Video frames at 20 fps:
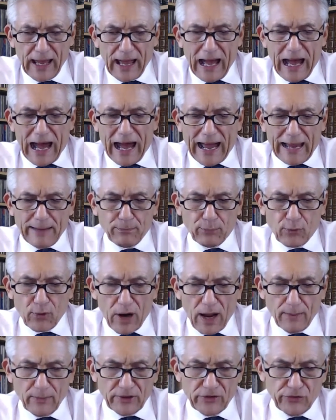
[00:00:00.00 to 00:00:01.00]
I
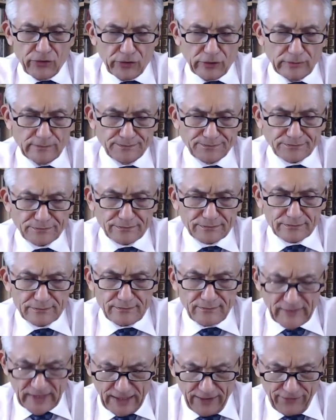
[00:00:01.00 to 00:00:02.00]
promise you,
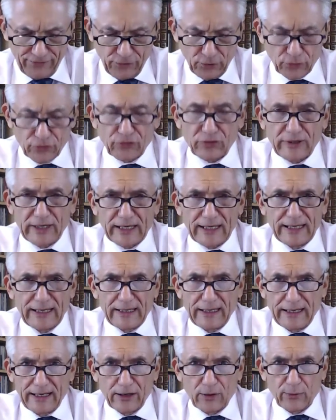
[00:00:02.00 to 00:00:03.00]
if you'll stick in
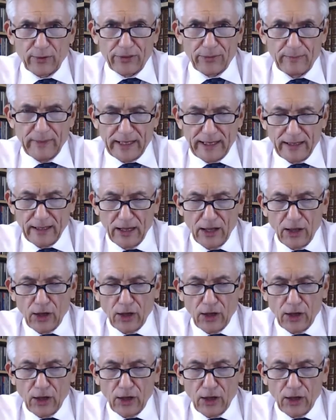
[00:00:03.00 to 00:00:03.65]
here with me,